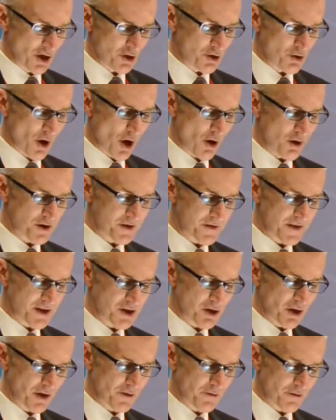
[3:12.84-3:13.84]
to host this
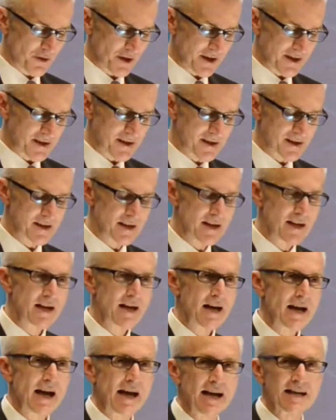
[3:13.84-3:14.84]
conference
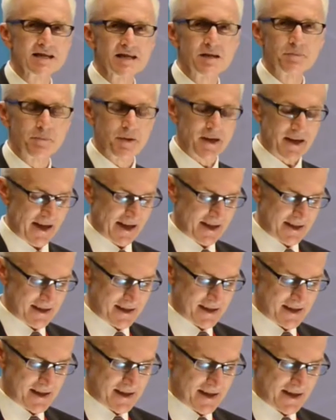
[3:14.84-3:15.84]
as it
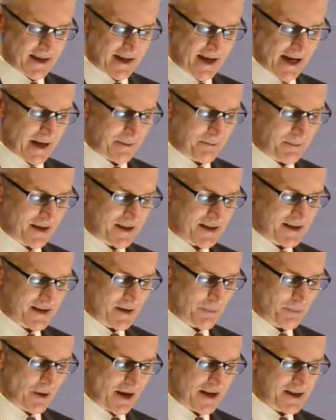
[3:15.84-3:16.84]
begins amidst
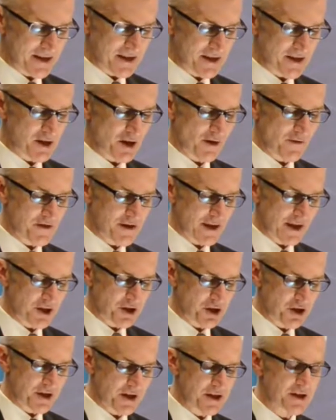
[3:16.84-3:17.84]
the presence of
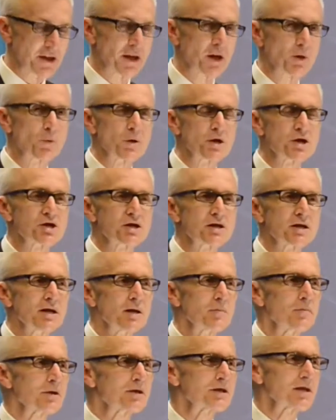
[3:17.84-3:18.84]
such distinguished
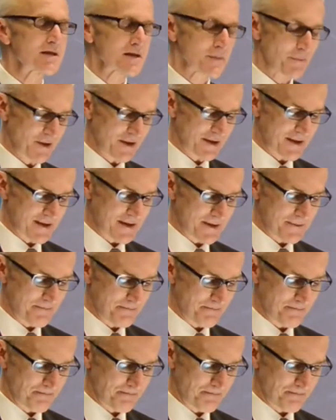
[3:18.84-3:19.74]
participants.